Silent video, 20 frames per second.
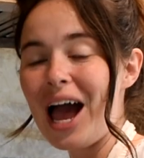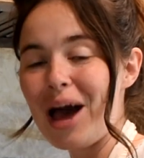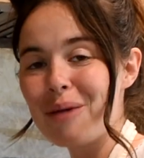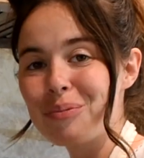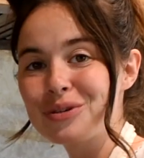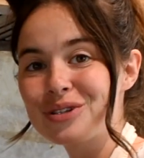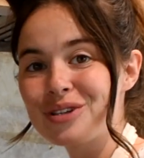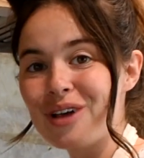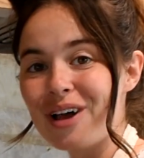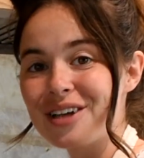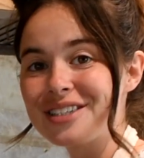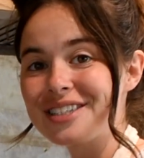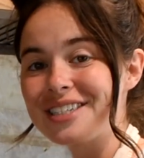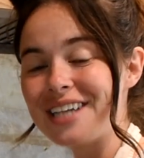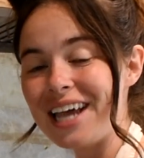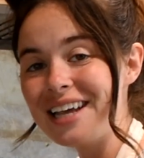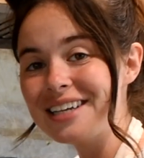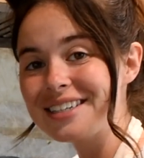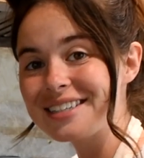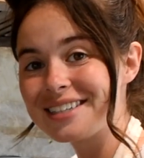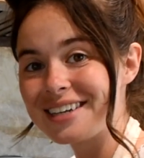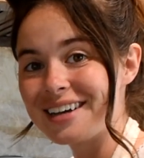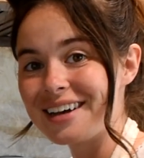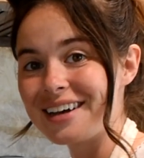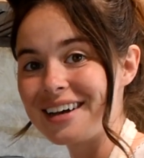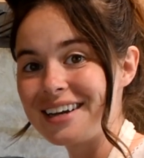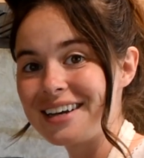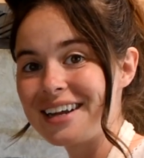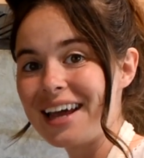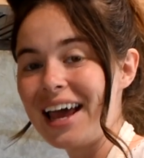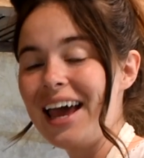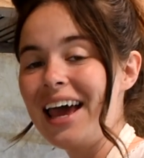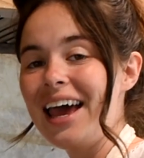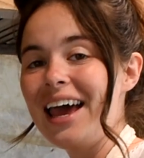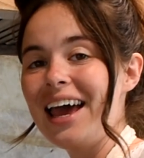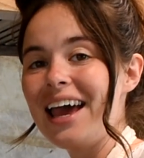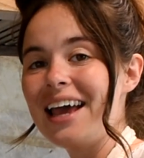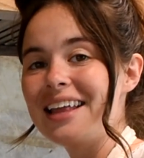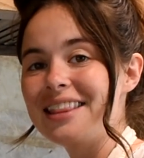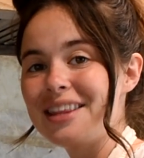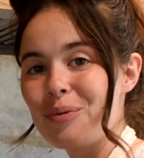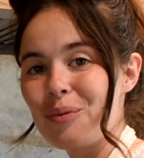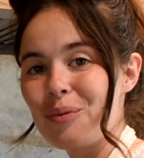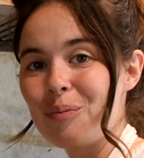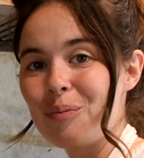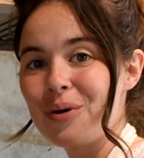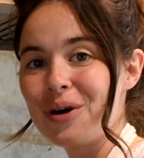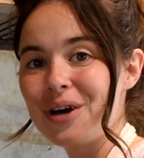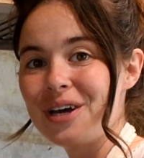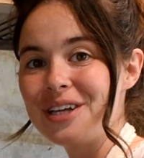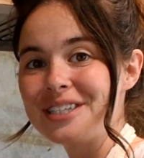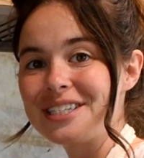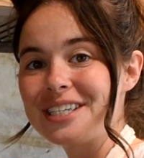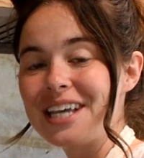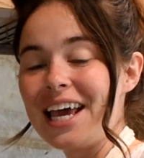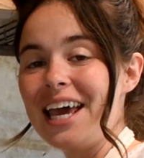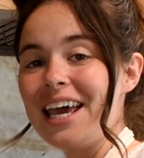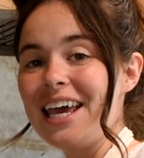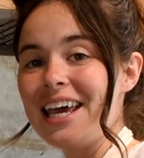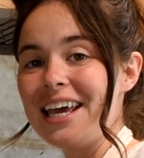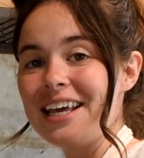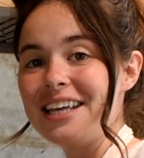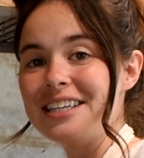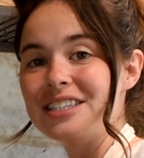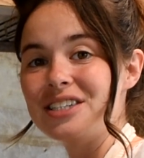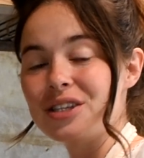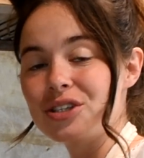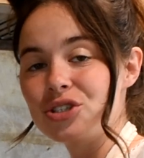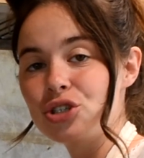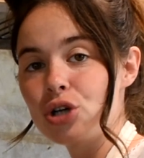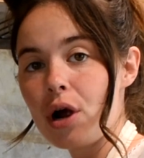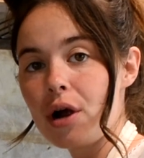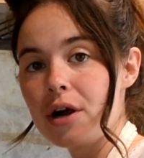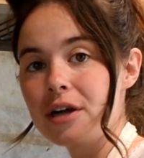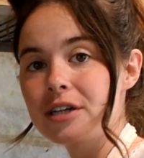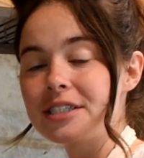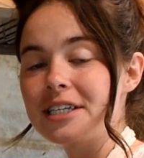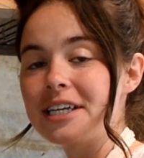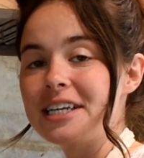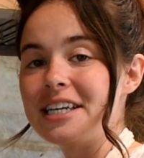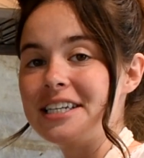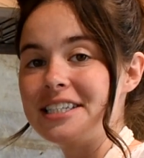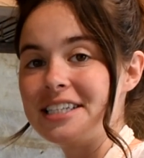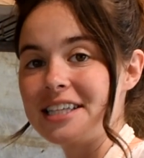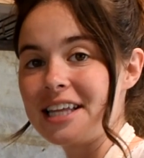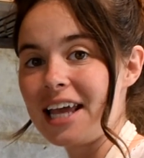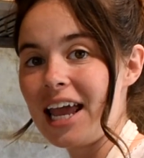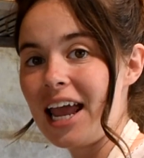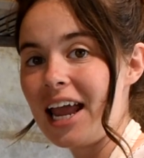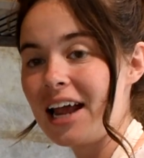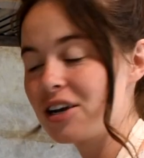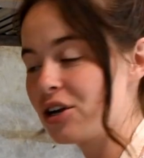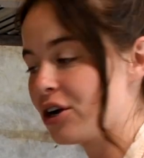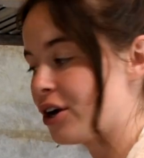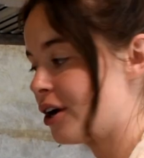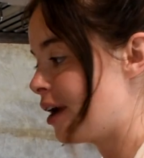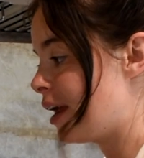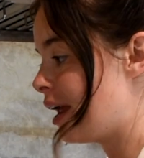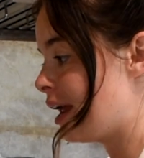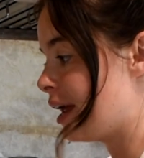applesauce tastes good, and put it into the jars and into the canner.